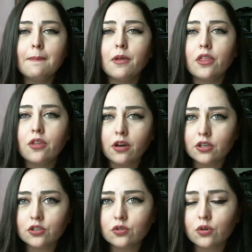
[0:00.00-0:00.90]
But thought
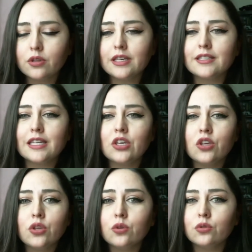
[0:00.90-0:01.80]
control is a
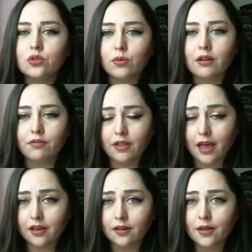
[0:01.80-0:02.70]
huge red
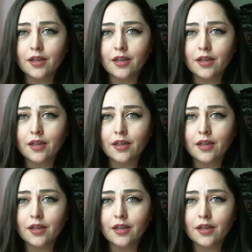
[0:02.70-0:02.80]
flag.